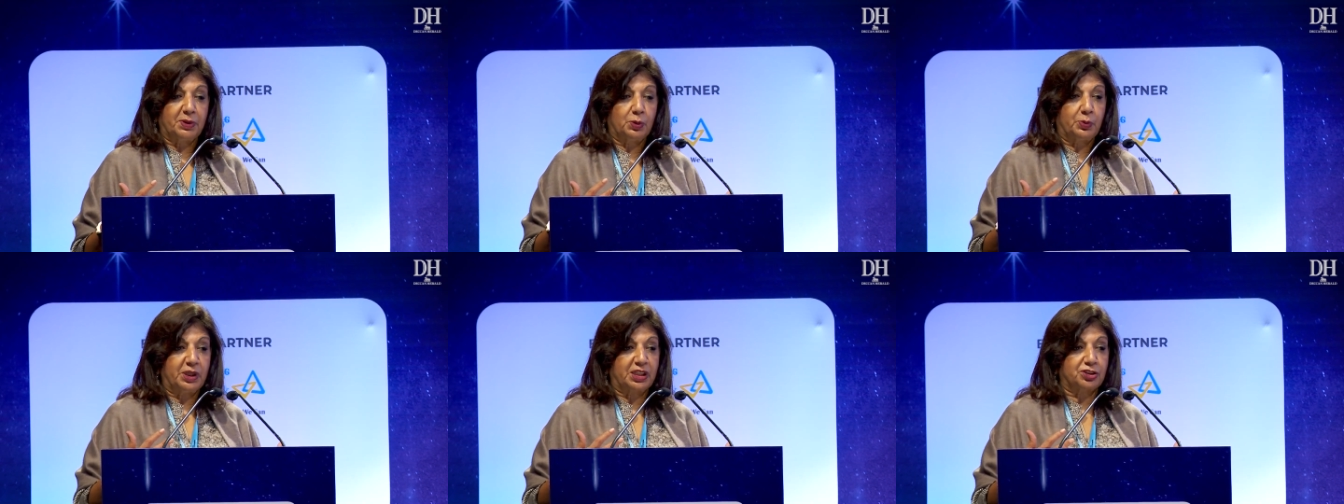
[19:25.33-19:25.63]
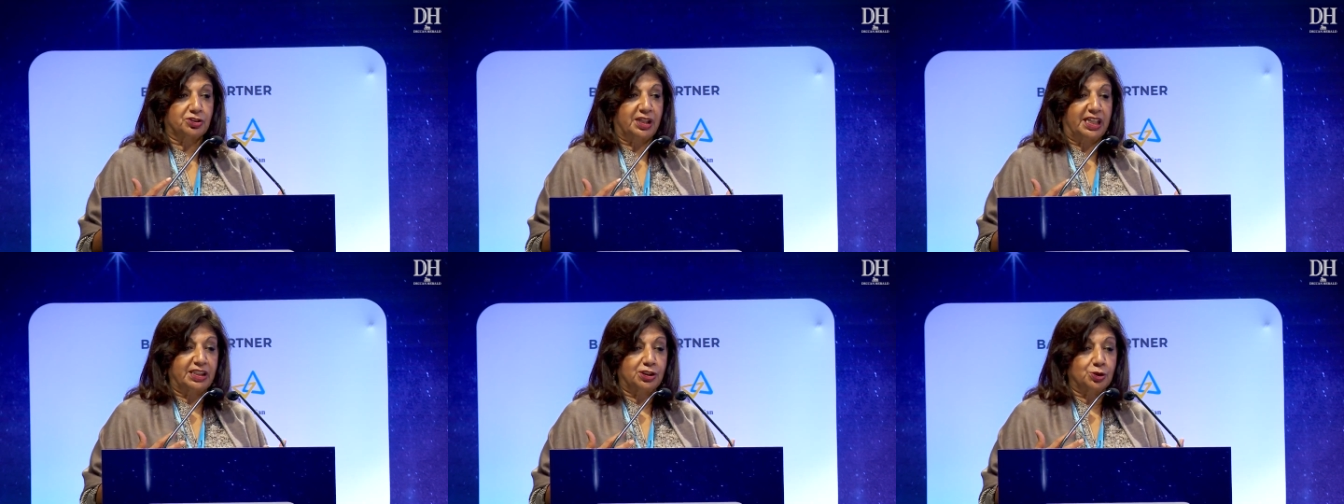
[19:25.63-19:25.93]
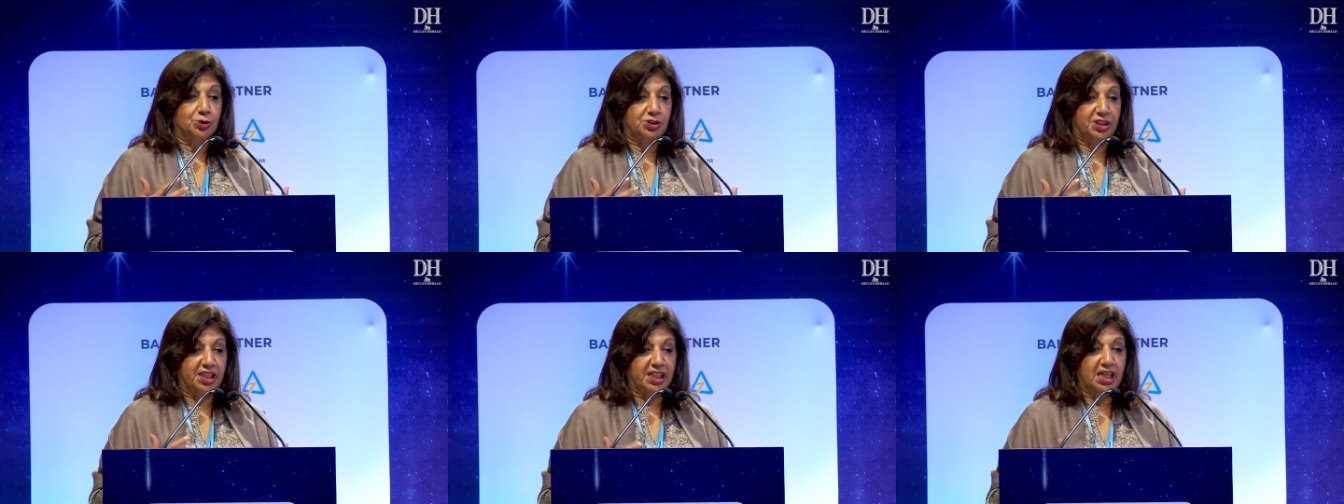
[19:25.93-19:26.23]
we are trying to
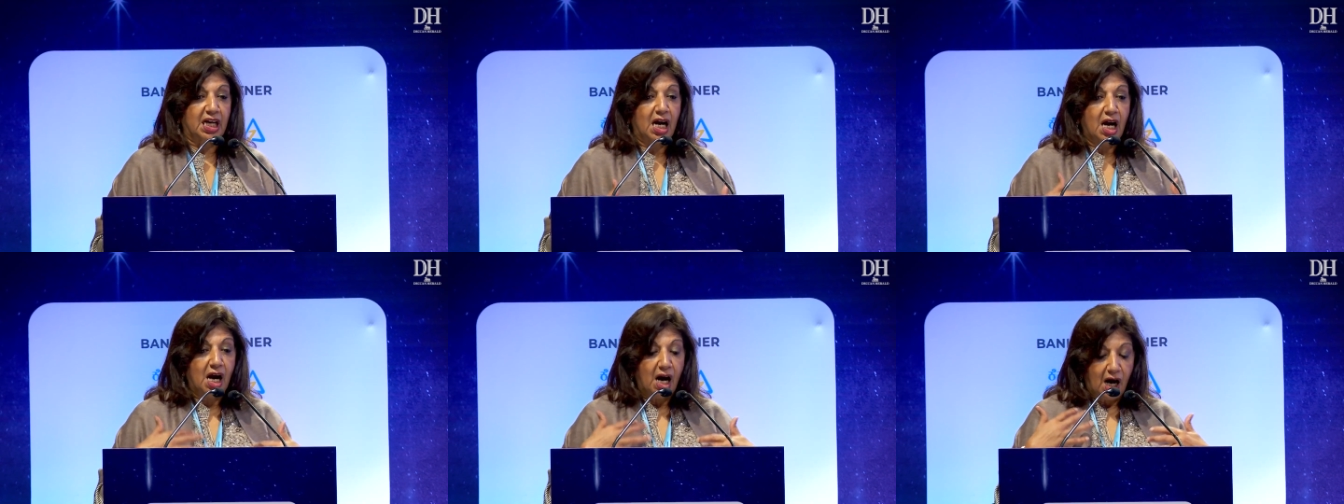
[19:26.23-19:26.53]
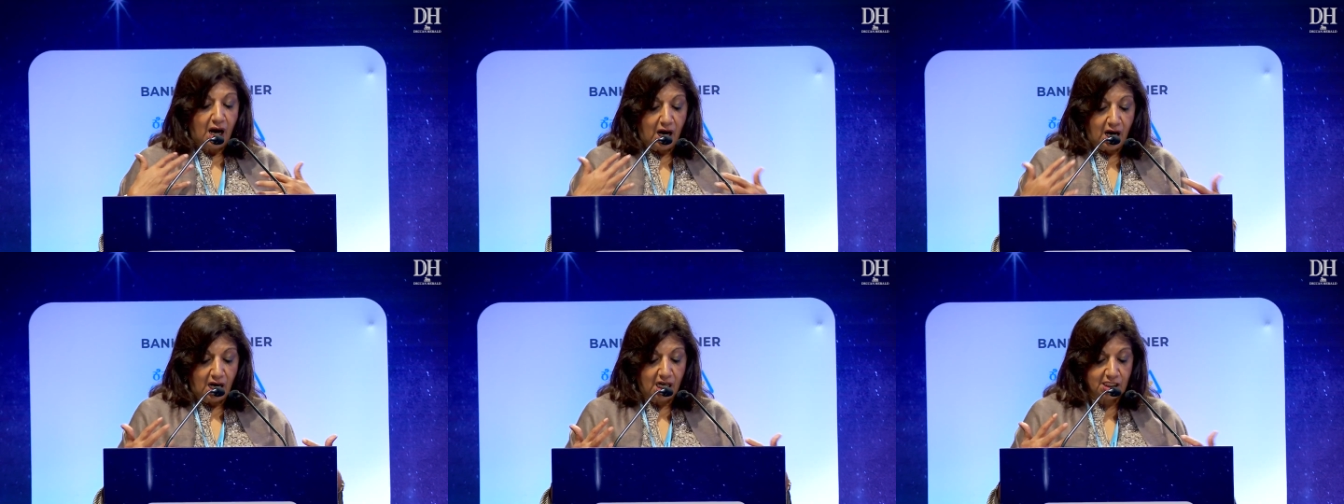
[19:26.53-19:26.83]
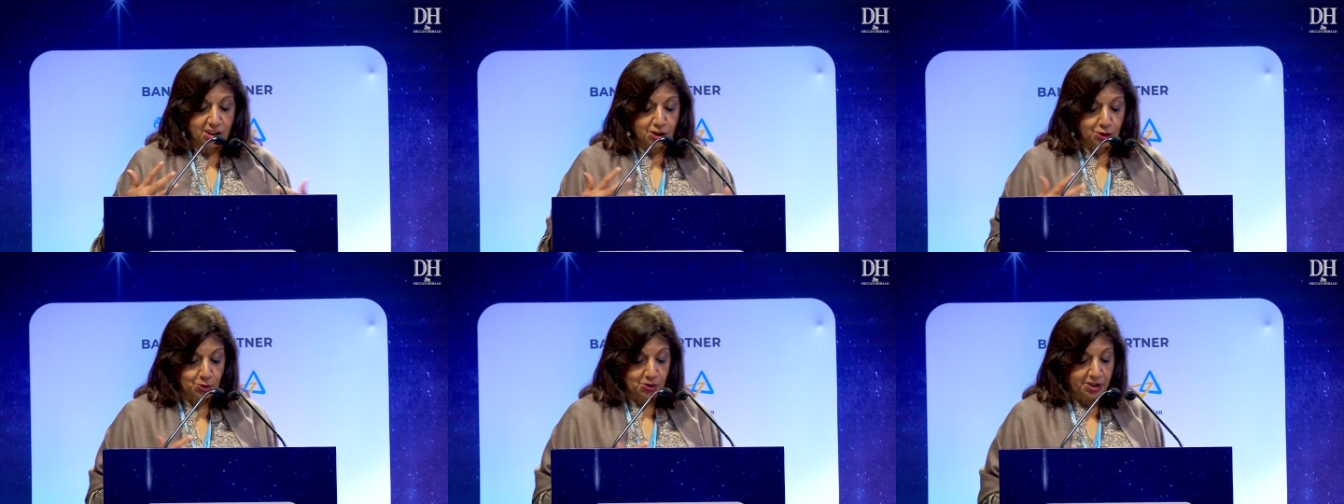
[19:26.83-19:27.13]
take
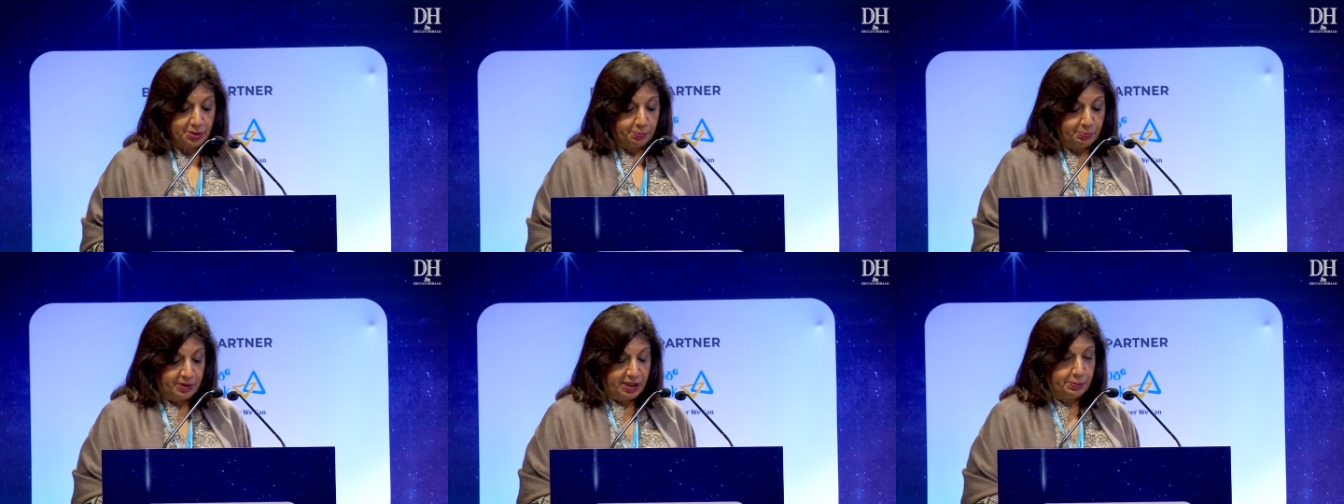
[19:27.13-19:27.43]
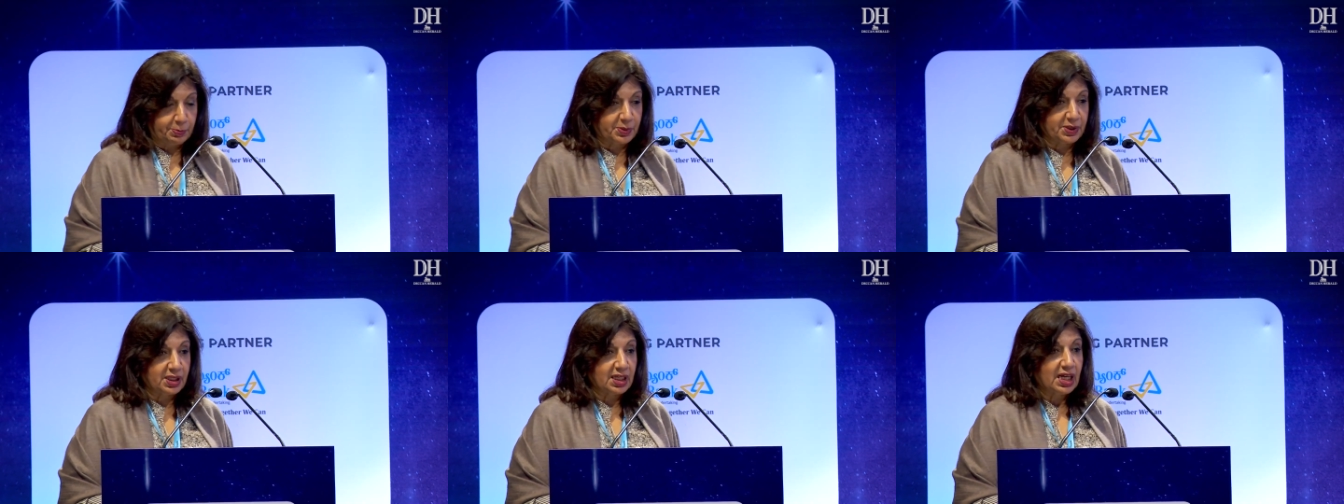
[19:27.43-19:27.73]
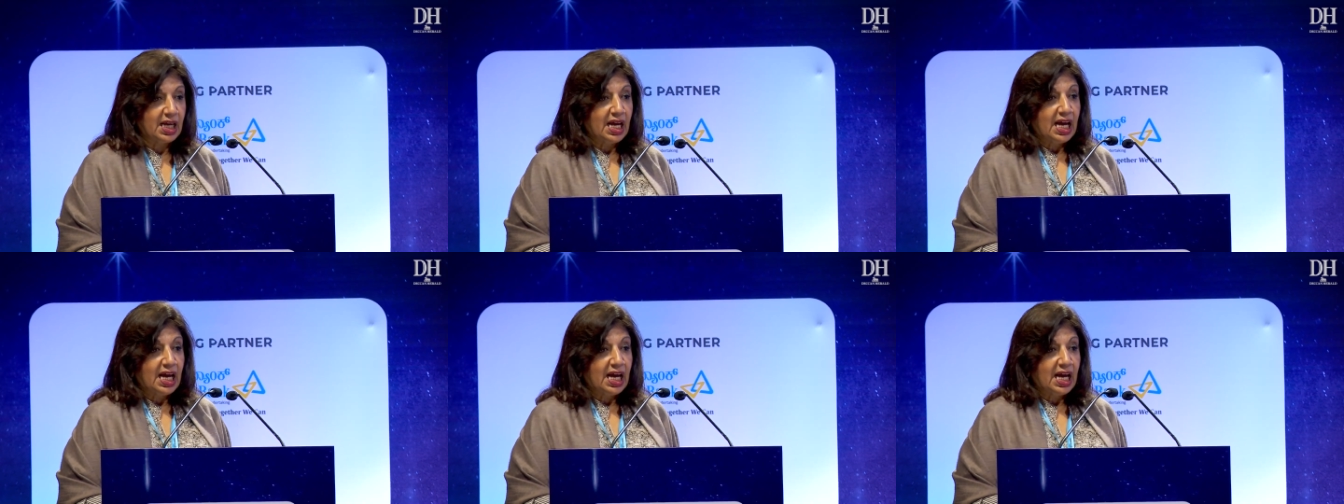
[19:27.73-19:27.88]
art to the people.